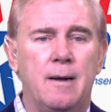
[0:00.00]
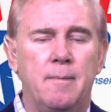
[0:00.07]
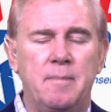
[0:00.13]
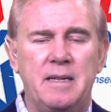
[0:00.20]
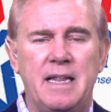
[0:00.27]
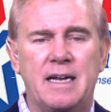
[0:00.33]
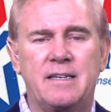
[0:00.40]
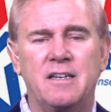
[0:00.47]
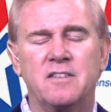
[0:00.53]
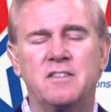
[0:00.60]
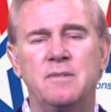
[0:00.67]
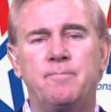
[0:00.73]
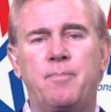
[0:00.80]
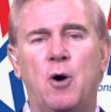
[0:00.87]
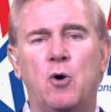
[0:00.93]
I mean, that
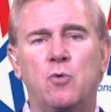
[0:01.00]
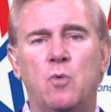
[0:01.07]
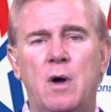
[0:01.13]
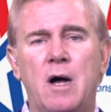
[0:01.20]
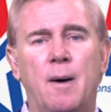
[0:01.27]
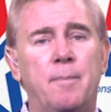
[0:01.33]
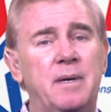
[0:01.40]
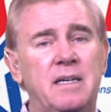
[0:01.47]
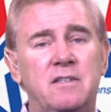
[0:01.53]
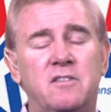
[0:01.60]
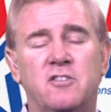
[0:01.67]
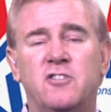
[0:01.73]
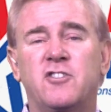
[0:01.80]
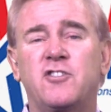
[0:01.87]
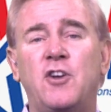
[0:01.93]
doesn't bode well, but it's
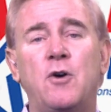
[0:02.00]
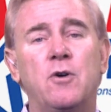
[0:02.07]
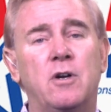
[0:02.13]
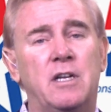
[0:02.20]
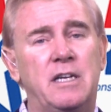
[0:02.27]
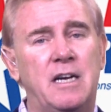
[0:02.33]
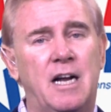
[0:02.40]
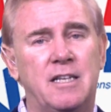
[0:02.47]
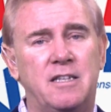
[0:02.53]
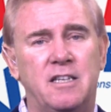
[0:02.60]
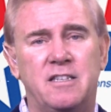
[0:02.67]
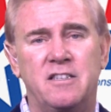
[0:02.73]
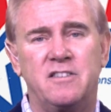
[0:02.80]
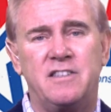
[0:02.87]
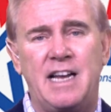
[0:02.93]
certainly not the
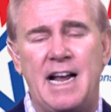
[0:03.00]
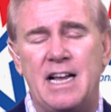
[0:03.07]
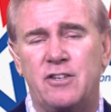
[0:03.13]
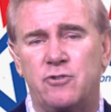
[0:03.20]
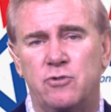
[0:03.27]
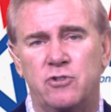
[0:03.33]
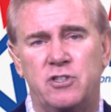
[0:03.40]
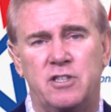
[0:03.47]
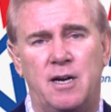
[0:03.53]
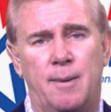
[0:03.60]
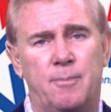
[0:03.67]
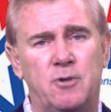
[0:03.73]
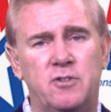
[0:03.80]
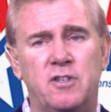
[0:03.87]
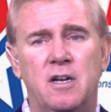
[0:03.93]
disastrous
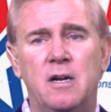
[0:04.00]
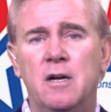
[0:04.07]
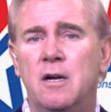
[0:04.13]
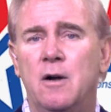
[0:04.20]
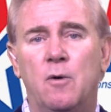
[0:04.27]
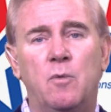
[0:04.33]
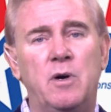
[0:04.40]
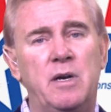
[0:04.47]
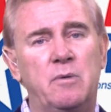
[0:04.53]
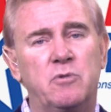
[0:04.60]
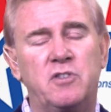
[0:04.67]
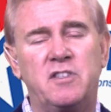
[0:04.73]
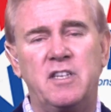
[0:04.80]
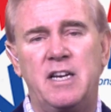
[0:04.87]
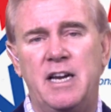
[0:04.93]
numbers when he
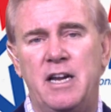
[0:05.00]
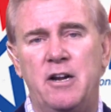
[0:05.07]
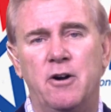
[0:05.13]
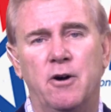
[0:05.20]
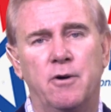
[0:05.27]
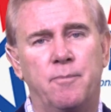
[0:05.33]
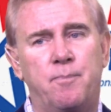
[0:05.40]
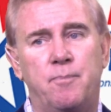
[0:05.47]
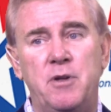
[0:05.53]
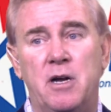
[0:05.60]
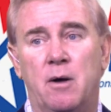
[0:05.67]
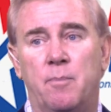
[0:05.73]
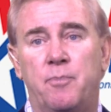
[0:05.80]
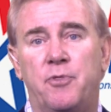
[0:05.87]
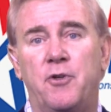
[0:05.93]
was sitting here,
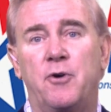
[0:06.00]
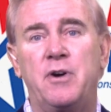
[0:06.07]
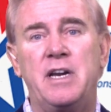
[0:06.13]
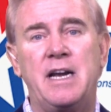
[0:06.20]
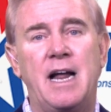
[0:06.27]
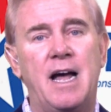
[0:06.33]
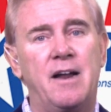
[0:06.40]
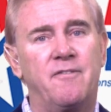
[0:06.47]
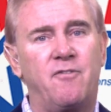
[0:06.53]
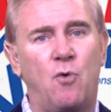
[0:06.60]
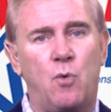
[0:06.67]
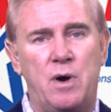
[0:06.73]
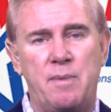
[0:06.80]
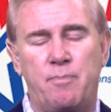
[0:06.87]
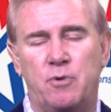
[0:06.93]
39,
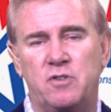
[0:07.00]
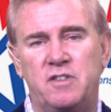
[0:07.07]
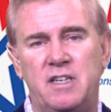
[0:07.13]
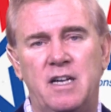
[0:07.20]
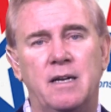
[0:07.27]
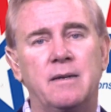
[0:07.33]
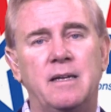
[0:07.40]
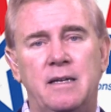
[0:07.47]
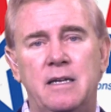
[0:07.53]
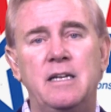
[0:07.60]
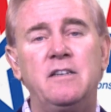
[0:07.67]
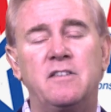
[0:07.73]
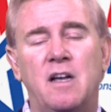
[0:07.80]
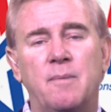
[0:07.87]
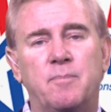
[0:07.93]
40%.
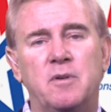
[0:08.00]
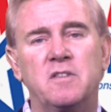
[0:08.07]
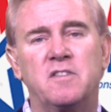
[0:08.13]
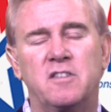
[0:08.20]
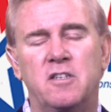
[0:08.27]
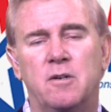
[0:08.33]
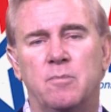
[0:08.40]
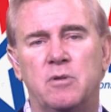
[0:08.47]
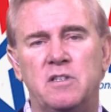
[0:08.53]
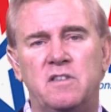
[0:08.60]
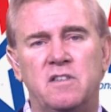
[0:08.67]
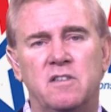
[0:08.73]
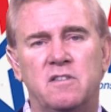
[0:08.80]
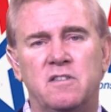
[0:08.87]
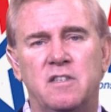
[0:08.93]
He's up considerably
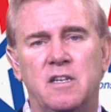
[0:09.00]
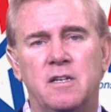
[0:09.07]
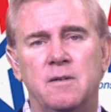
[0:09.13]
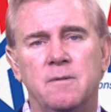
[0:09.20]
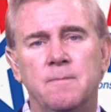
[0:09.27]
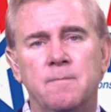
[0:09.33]
since then.